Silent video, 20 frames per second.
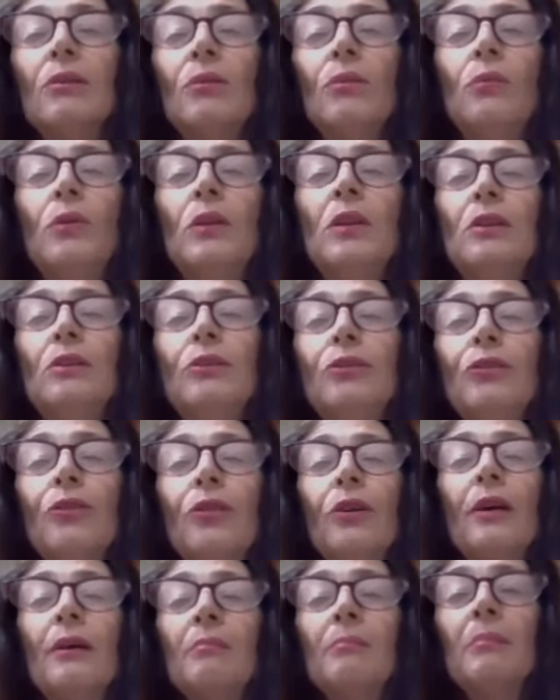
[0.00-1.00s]
Will
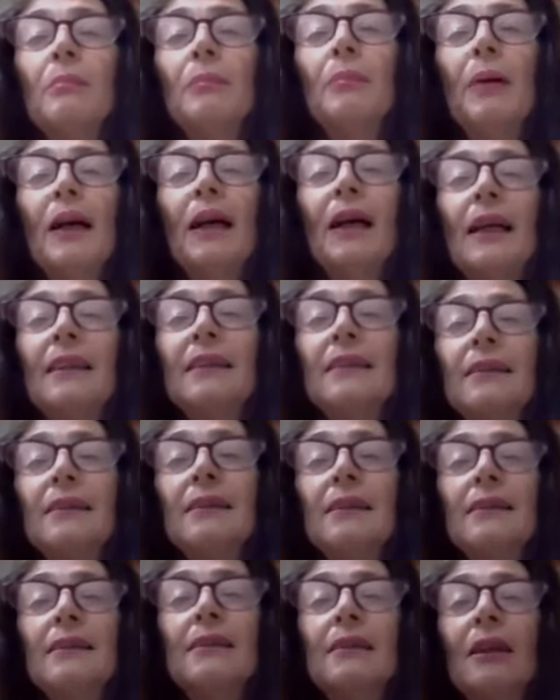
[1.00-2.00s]
Trump pardon
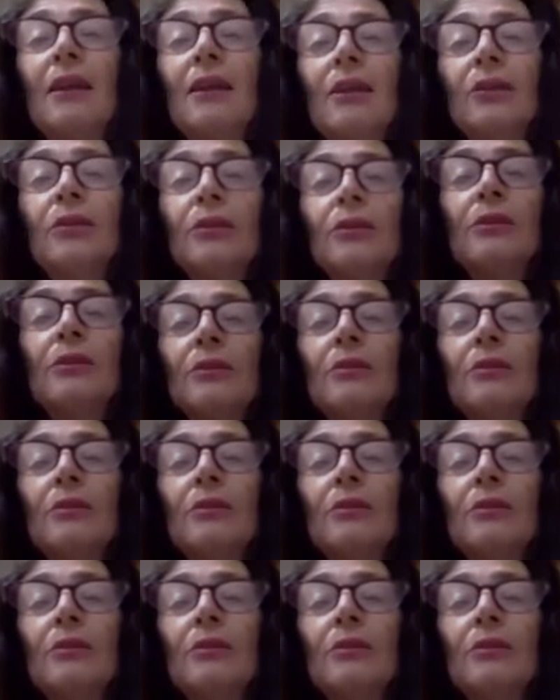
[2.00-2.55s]
Stone?